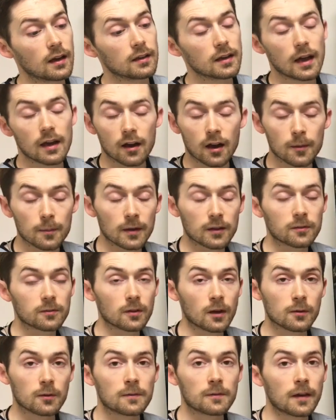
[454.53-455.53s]
Yeah, I hope
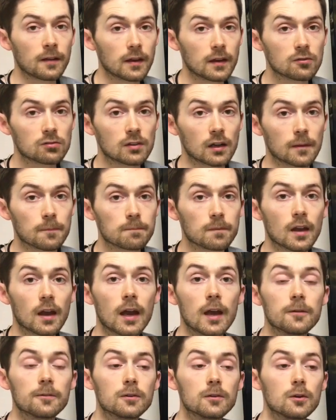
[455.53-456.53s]
you found that interesting.
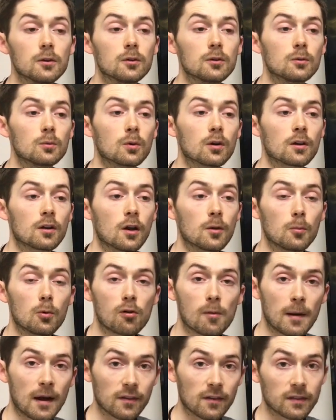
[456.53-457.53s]
If you want to know
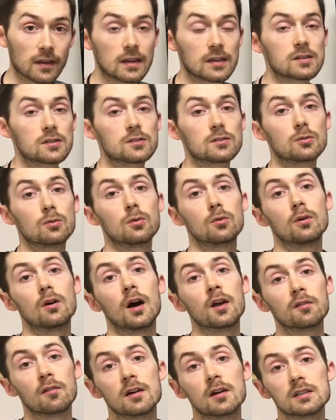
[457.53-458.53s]
more about this
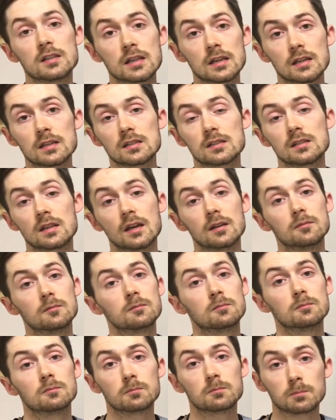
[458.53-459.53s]
or other ideas,
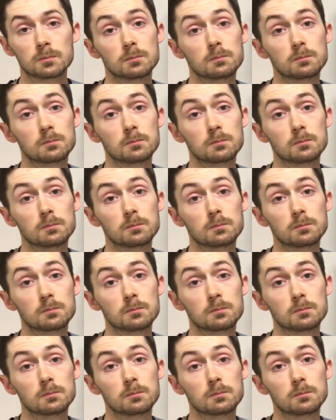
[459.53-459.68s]
then